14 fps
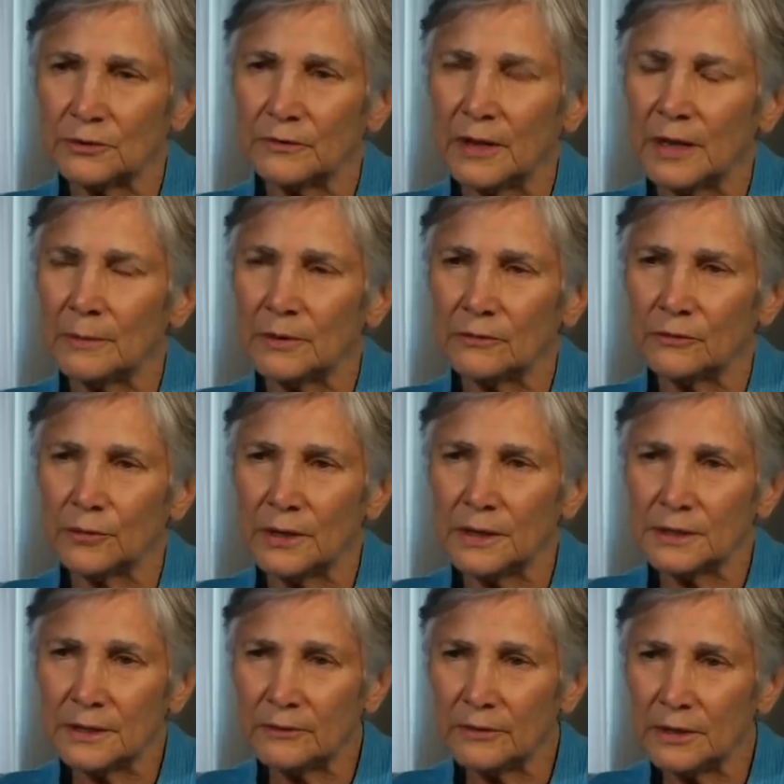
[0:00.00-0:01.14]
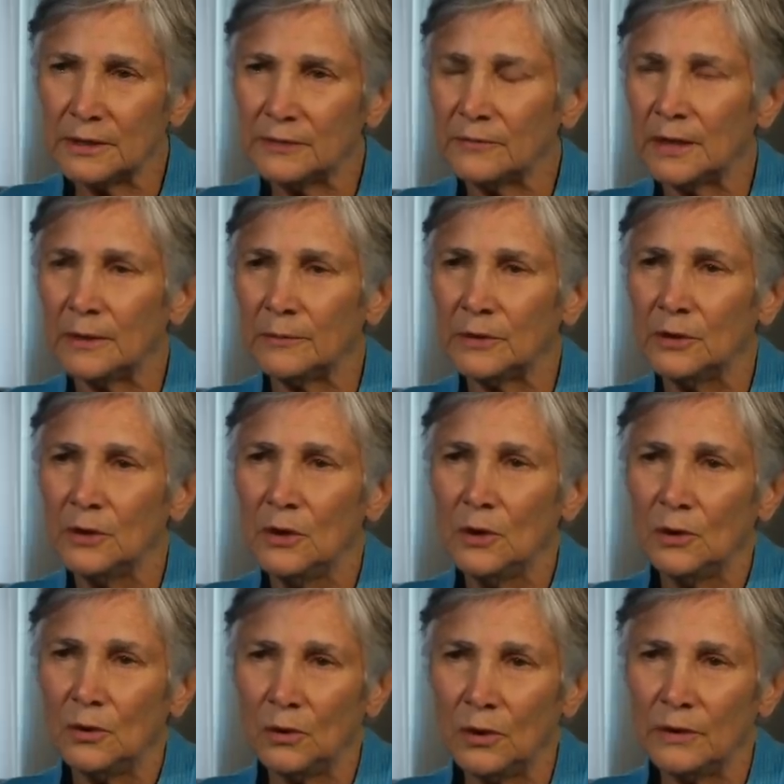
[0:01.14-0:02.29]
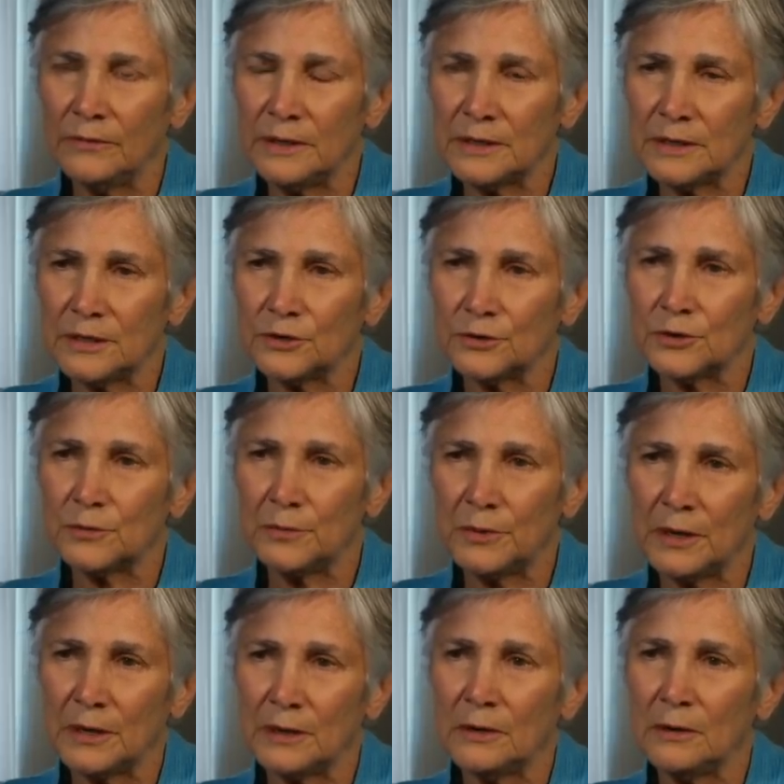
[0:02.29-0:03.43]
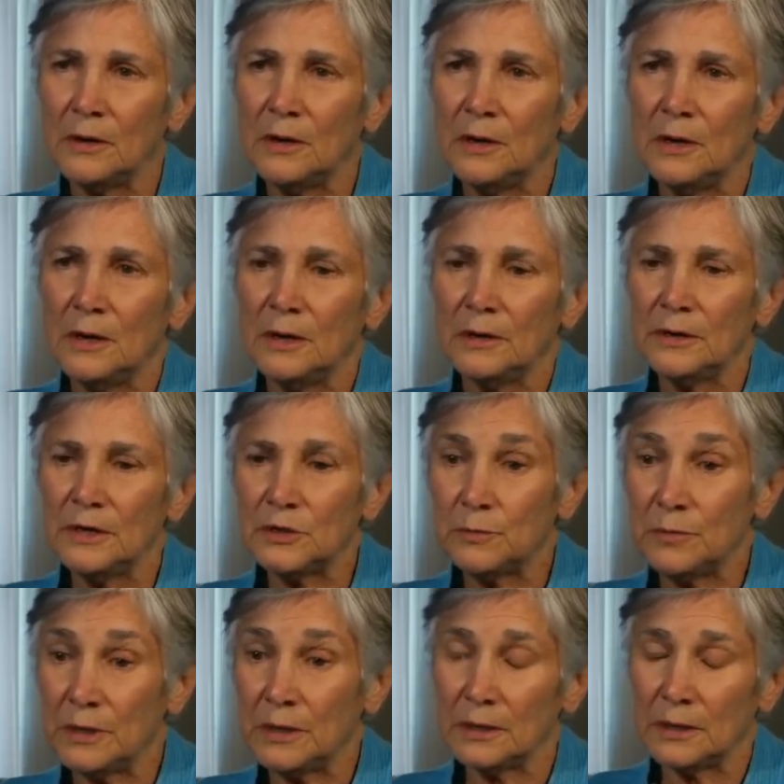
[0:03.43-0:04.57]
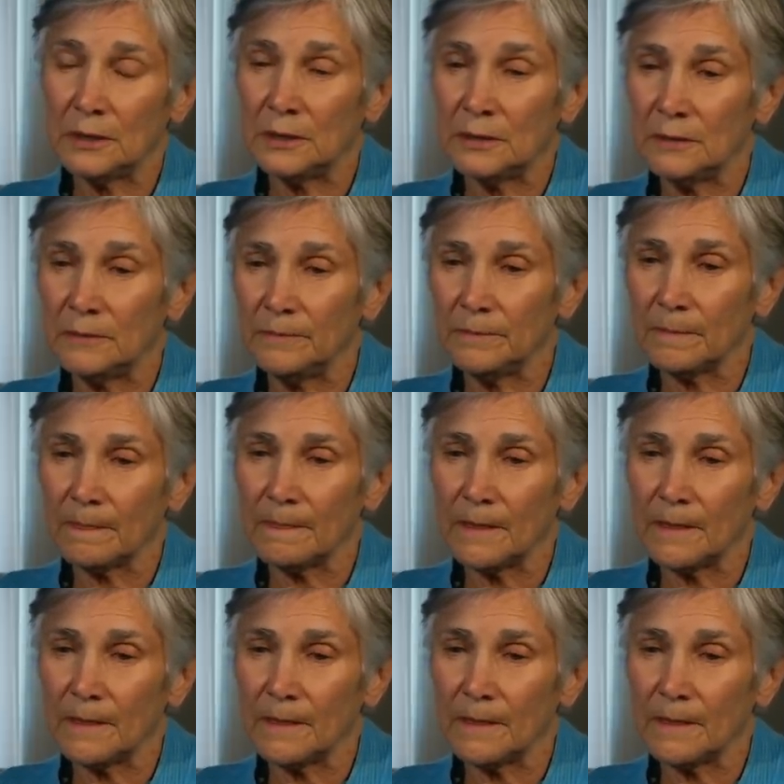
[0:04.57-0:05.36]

development, of creativity development, all of these issues being, these being um,